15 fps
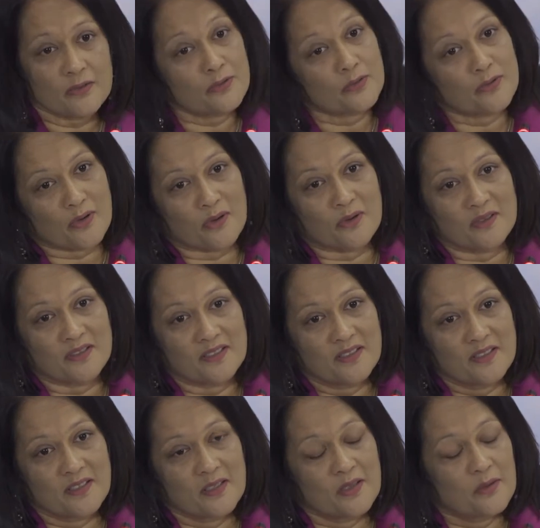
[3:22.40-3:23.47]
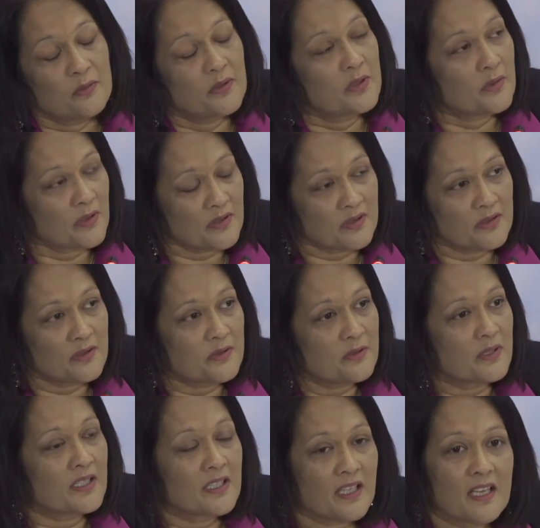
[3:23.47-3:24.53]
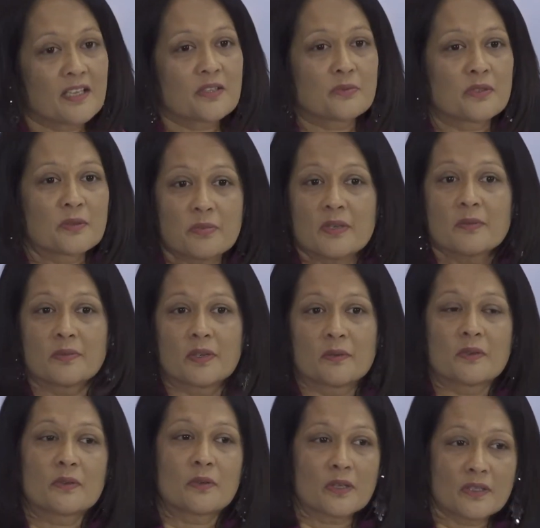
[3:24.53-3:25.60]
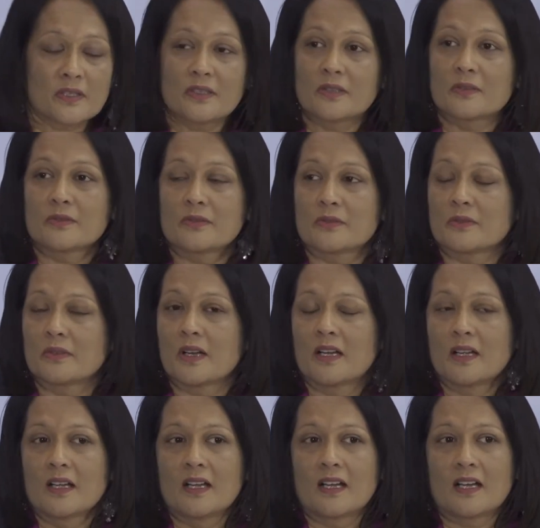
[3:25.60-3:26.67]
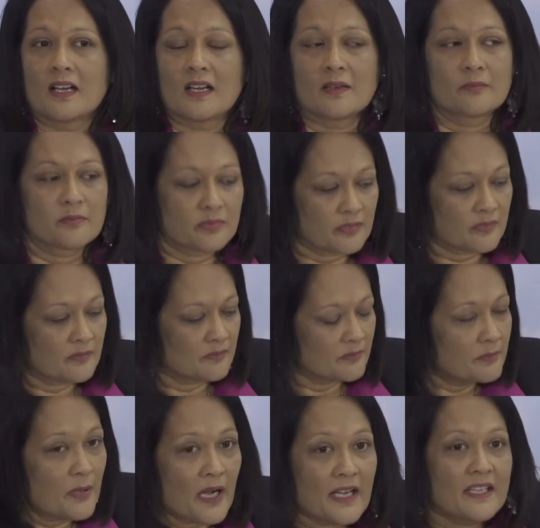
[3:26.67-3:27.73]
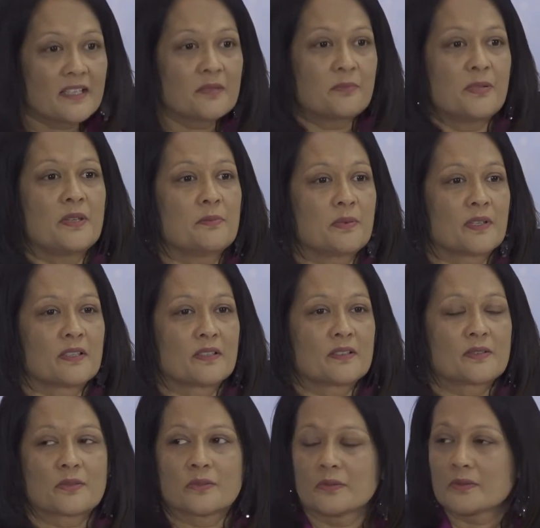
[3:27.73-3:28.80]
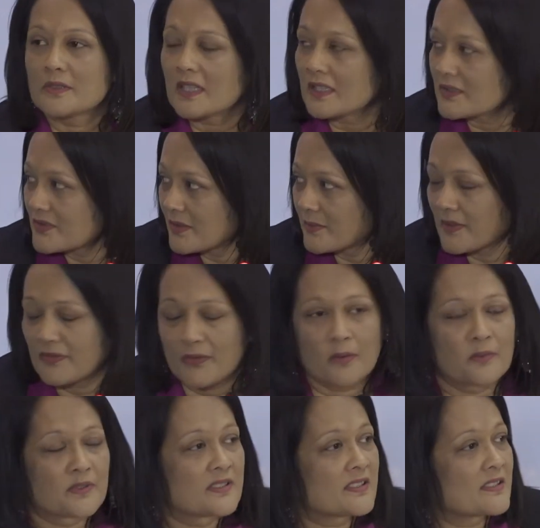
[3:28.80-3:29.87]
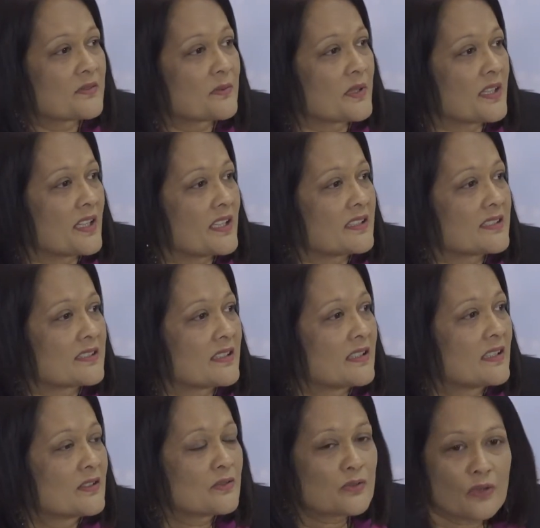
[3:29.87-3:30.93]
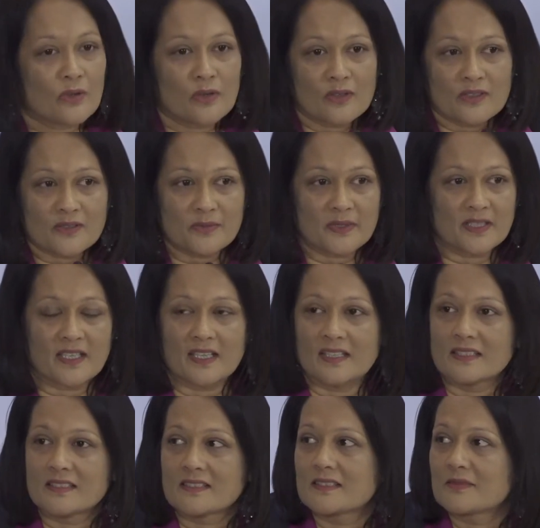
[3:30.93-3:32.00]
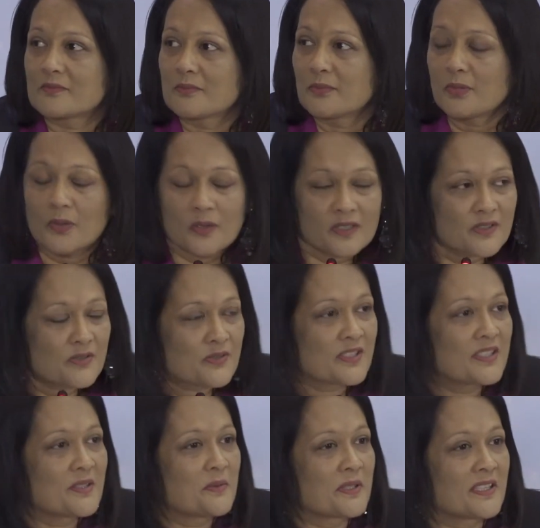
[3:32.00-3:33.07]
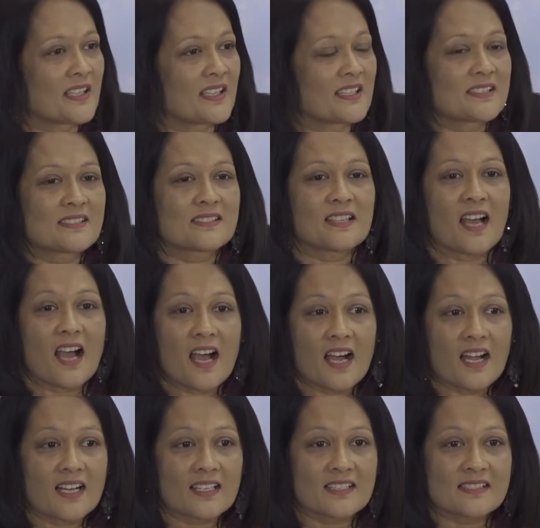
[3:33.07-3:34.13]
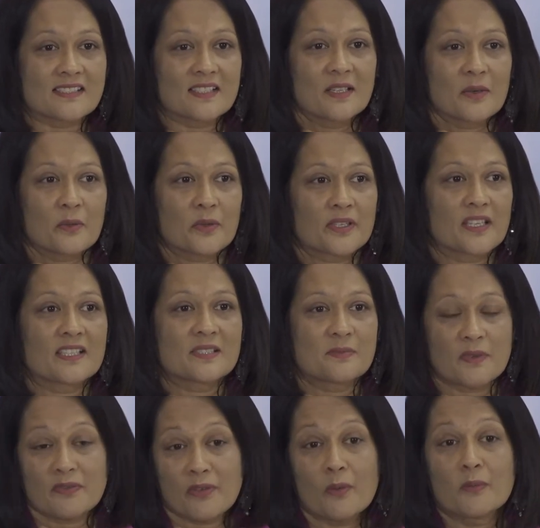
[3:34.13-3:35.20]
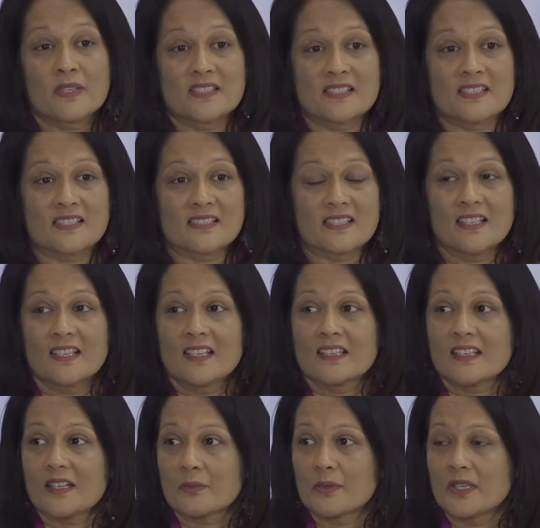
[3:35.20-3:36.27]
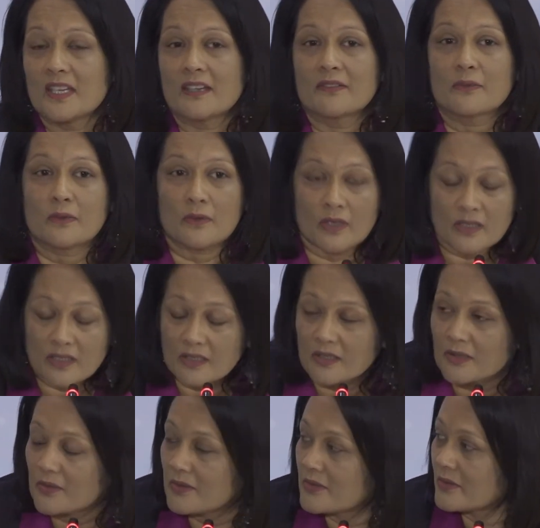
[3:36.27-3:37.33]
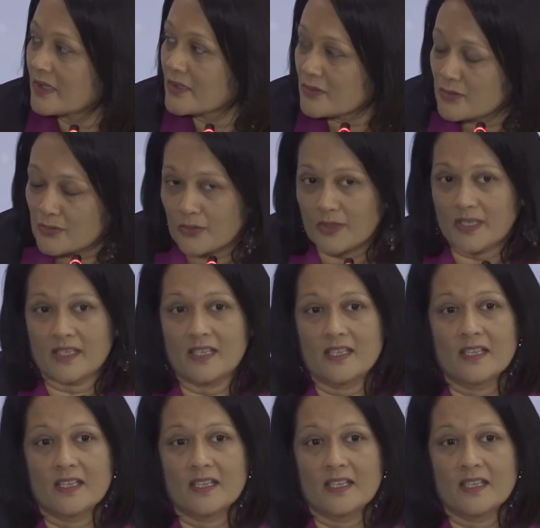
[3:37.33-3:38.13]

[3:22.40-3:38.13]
to grow. We continue to engage with people, we continue to uh, bind people through cultural performances, whether it's songs, whether it's poetry, whether it's arts, whether it's performances that we have continued to enjoy